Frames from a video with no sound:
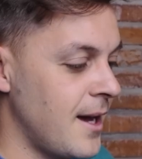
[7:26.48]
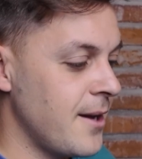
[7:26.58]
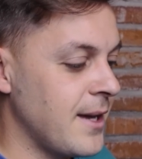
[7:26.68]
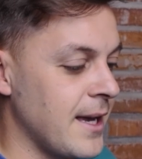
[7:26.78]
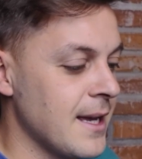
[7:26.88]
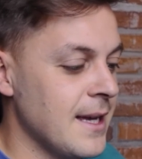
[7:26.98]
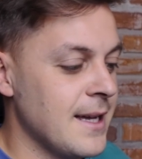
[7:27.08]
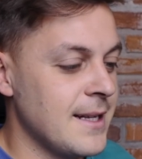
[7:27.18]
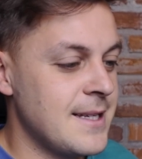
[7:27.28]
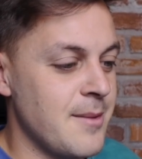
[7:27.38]
Okay,
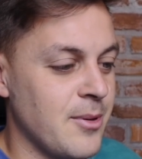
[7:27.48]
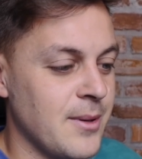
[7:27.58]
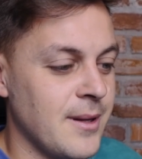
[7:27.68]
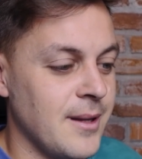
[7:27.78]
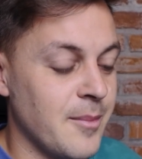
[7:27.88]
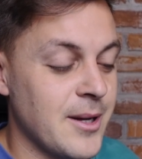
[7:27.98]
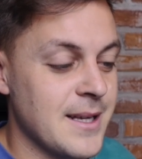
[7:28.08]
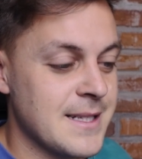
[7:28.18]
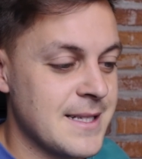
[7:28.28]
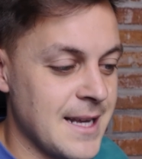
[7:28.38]
tip
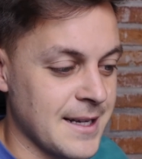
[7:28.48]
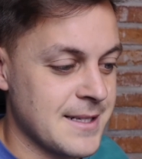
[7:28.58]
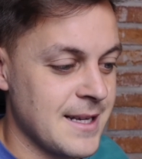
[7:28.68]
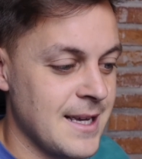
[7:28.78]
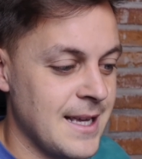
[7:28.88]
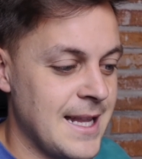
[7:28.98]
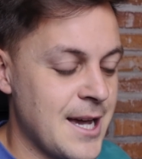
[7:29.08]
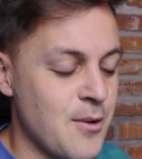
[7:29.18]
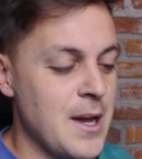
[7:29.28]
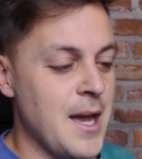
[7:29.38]
number 6.
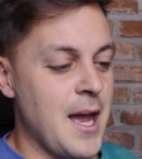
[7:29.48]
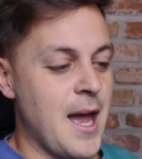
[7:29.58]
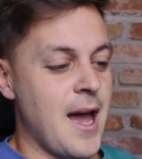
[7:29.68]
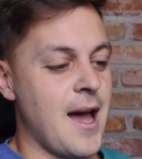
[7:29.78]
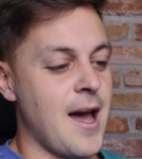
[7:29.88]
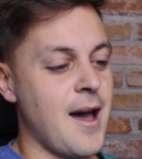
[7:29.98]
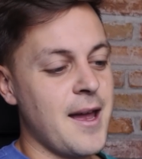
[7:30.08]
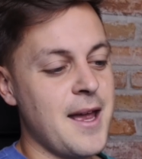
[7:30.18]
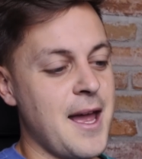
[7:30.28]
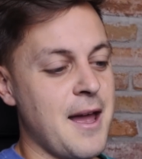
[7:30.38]
Now, I
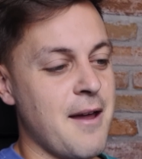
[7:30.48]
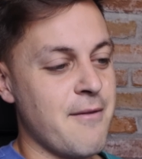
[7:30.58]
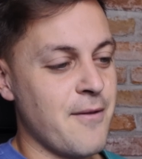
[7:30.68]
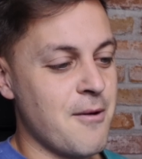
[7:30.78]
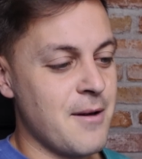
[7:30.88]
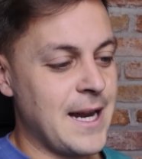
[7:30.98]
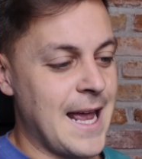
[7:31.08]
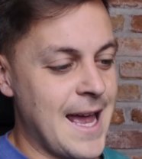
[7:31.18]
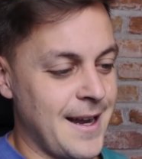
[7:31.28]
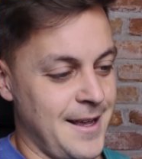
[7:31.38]
have
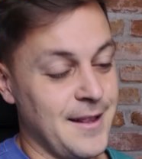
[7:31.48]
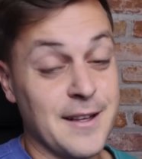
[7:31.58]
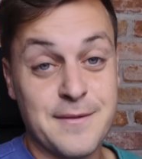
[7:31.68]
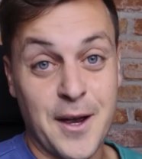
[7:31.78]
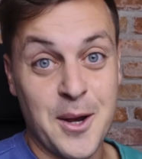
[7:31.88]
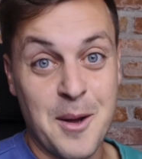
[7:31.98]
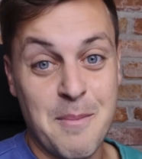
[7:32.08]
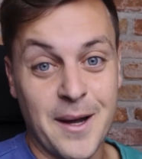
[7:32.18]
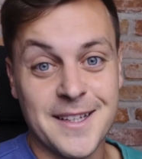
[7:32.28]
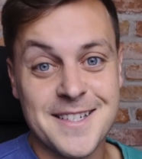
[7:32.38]
already edited this photo a
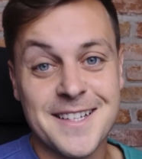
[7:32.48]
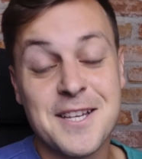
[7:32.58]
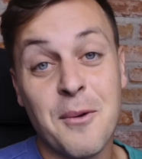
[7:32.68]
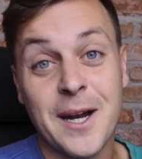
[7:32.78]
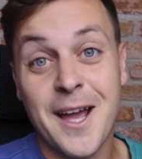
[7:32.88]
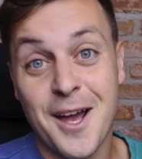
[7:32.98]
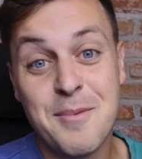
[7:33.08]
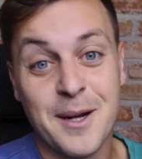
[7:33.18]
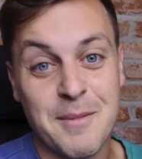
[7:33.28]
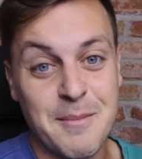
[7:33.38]
bunch, and so when I
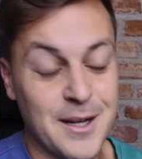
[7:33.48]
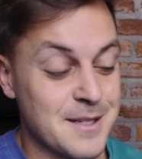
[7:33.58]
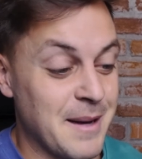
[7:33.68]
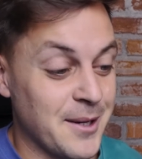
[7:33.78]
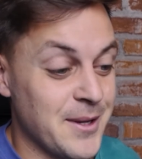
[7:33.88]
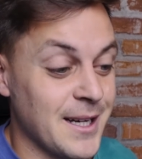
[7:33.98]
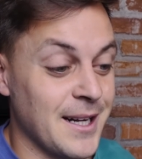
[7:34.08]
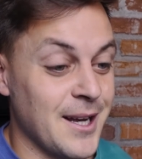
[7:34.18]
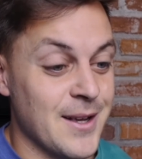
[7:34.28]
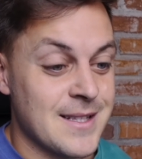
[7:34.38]
open up the mask panel, you're going
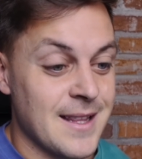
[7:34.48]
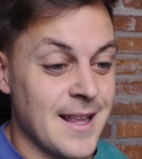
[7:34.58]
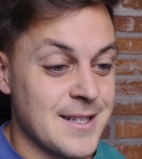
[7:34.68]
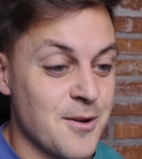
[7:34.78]
to notice that there's